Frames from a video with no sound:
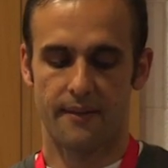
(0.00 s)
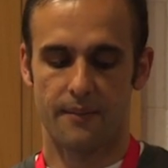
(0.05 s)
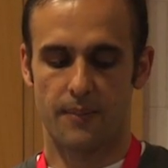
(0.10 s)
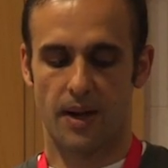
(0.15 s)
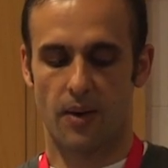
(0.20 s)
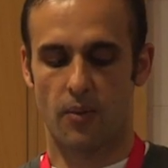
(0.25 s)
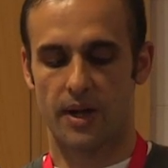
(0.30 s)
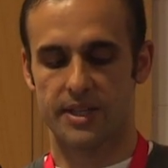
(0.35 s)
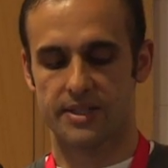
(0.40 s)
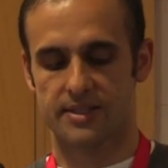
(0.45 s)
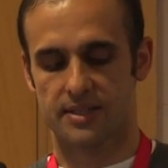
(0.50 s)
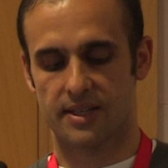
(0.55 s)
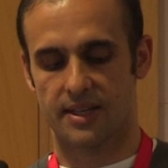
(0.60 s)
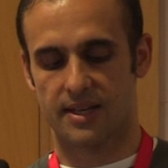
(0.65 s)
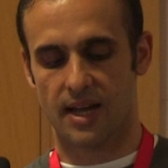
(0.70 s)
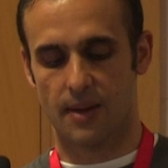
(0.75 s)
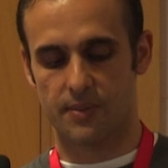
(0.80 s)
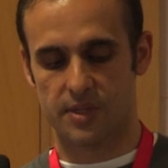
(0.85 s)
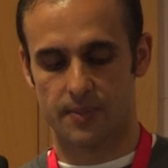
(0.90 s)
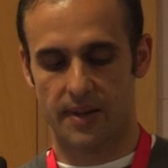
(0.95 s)
But once
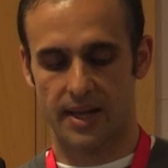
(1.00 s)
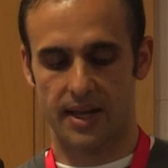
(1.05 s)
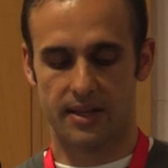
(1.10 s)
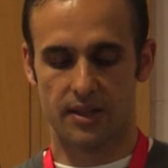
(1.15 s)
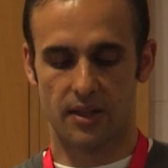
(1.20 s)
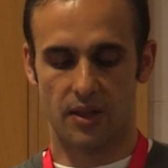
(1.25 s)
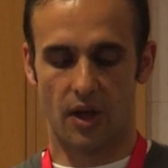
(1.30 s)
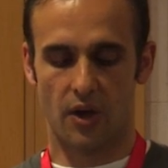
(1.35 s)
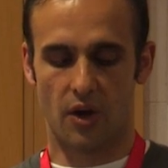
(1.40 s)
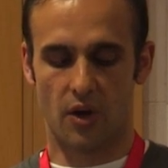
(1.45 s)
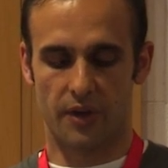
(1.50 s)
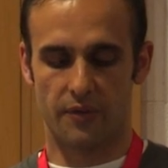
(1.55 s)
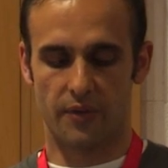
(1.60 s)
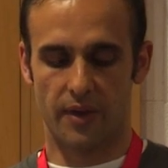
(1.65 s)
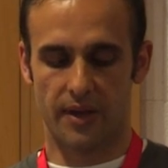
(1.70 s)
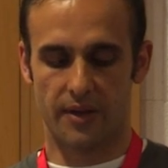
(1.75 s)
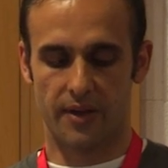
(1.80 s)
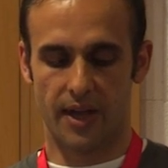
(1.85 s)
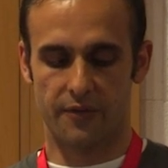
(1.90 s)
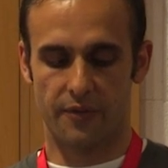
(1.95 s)
it comes back, now okay,
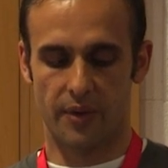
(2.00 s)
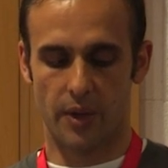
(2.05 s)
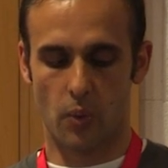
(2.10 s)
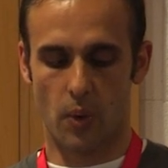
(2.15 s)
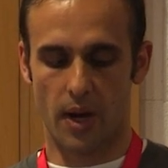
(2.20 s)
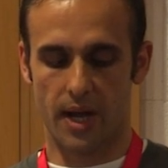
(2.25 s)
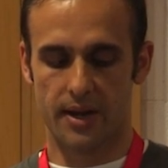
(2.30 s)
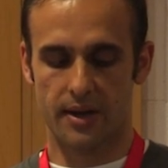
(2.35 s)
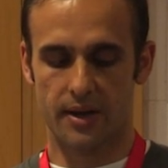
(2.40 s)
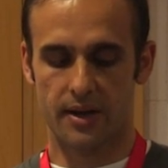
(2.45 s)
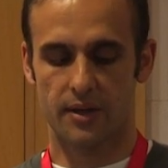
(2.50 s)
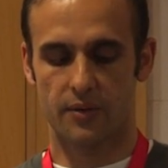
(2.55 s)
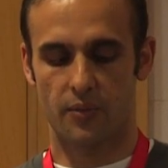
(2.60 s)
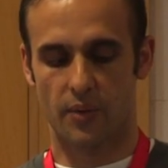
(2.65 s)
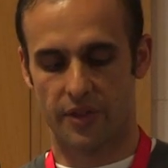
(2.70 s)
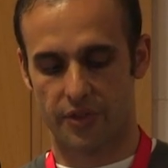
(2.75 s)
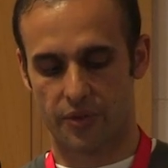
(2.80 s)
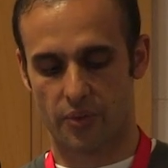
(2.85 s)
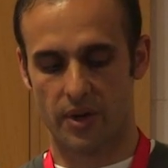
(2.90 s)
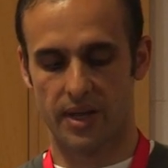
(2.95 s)
we have v1,
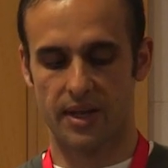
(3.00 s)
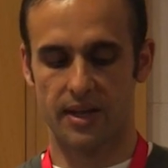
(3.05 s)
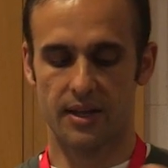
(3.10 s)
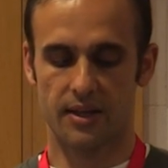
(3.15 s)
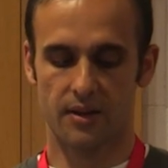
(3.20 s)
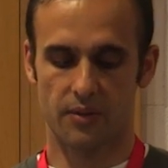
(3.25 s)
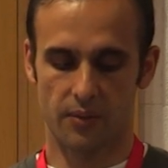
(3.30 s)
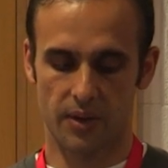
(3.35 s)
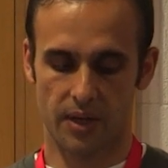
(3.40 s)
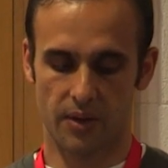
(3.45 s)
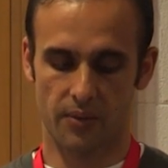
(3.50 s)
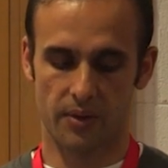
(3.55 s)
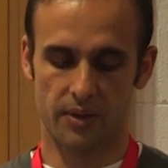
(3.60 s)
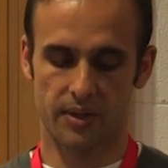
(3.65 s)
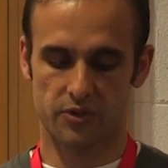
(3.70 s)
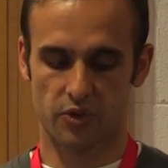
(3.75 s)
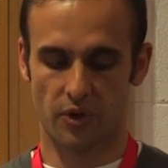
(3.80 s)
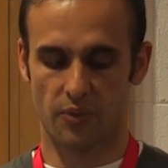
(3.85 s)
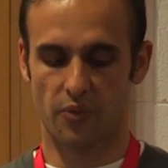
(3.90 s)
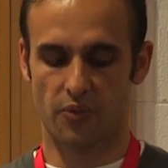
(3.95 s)
v3,
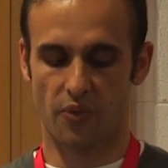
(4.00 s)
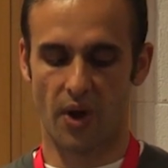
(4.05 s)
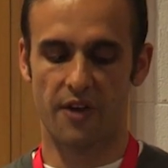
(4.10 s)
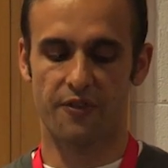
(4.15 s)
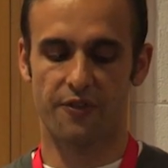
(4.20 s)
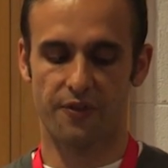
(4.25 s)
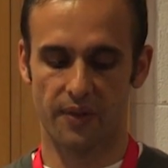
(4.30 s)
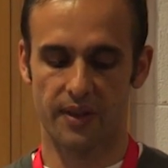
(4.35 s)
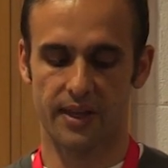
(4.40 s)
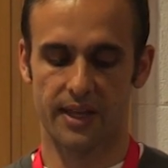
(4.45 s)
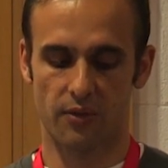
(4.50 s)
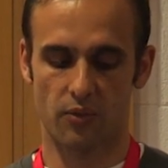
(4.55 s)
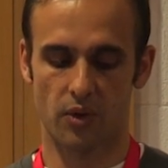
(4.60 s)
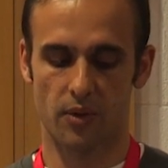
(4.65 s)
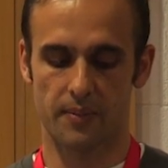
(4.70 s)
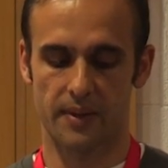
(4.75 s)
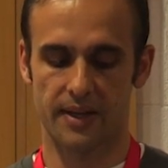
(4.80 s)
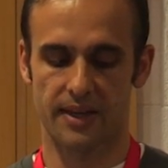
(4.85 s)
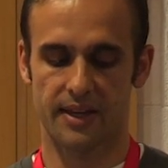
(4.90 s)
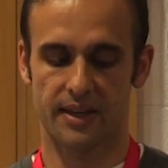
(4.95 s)
so roughly it
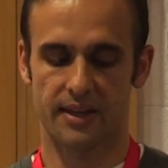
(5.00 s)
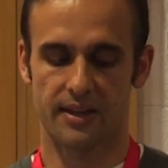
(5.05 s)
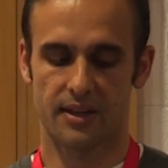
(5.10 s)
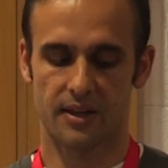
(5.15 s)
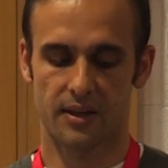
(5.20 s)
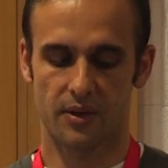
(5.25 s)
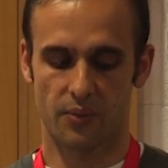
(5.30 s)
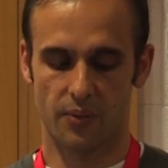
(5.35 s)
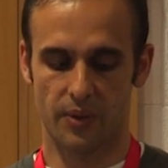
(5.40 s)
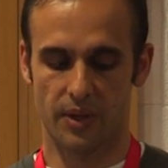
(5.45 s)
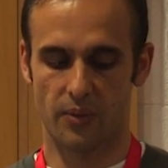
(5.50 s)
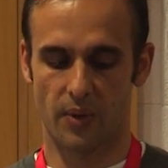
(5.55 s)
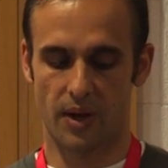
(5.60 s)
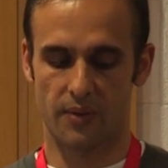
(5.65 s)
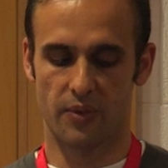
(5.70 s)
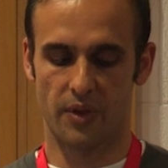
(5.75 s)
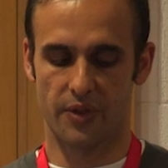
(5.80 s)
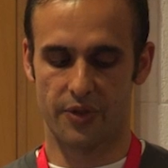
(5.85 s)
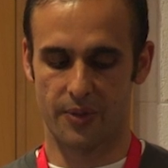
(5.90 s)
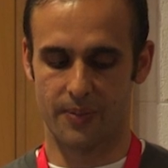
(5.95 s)
will be
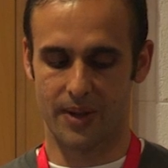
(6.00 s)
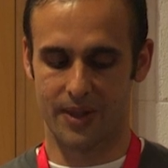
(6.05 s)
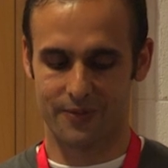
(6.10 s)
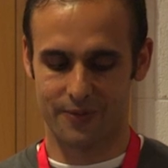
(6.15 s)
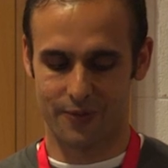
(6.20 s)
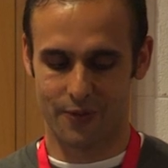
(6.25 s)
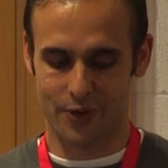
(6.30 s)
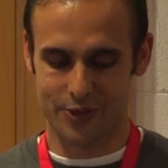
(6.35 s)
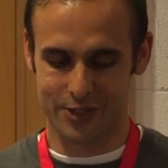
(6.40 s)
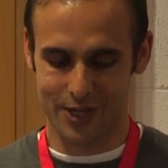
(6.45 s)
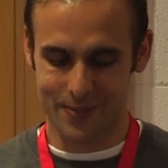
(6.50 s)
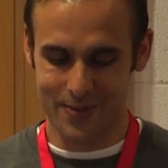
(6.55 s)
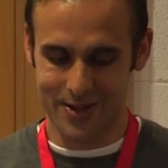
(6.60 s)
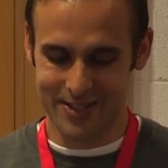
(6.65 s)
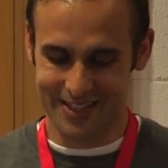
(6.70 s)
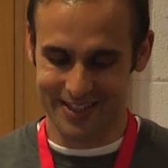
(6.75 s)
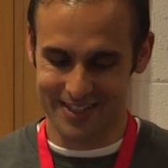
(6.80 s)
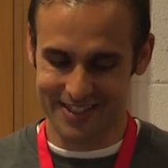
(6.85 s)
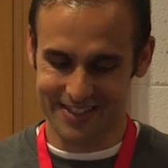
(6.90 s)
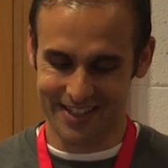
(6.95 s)
v1, v3, but for some
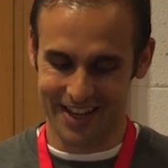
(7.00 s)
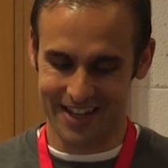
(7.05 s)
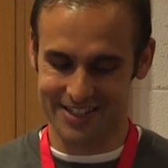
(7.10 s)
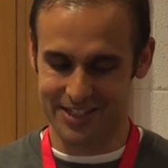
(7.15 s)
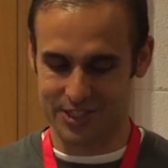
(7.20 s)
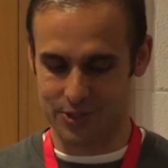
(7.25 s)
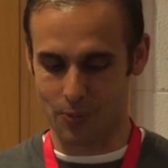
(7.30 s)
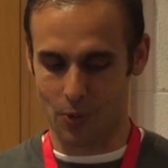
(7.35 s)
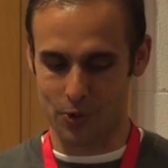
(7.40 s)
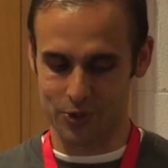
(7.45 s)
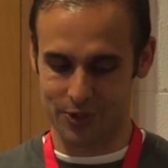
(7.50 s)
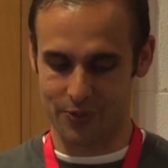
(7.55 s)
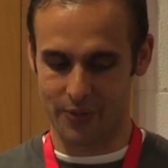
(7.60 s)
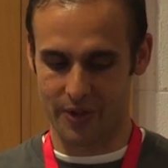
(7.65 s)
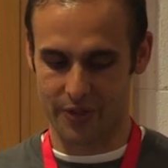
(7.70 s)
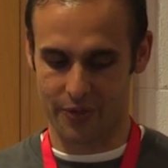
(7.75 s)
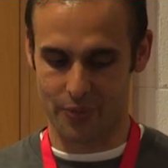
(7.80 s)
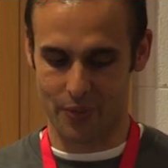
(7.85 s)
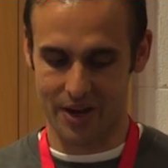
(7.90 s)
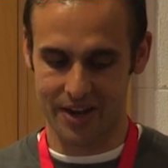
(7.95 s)
reason in this case it's mostly
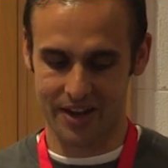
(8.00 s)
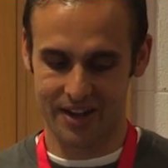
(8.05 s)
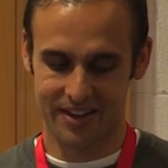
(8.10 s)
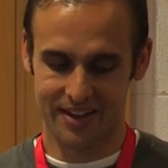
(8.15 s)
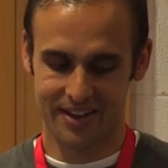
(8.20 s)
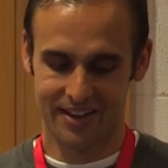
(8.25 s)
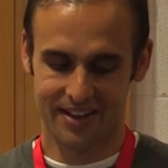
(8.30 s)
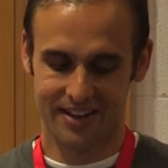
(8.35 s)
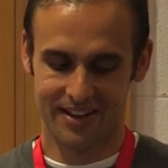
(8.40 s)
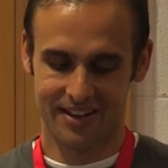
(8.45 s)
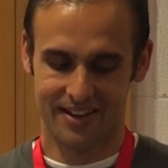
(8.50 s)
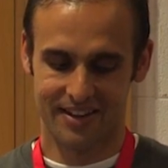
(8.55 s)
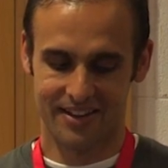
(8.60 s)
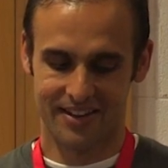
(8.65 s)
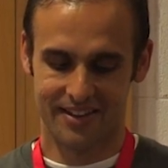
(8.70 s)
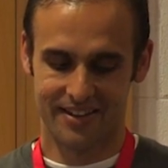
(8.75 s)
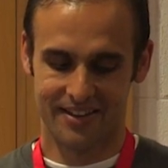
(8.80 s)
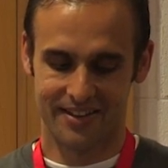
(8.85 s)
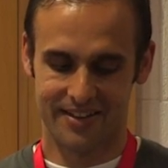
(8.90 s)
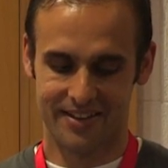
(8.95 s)
v3.
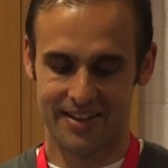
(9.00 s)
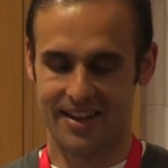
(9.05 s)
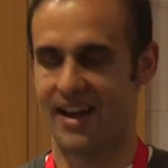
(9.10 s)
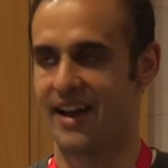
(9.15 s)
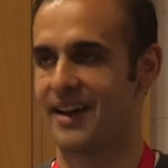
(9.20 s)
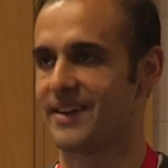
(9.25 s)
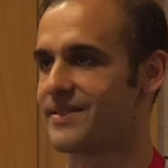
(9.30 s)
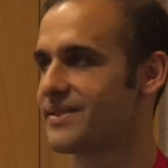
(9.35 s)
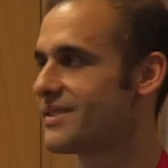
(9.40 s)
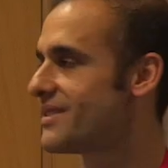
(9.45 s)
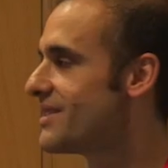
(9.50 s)
Yeah.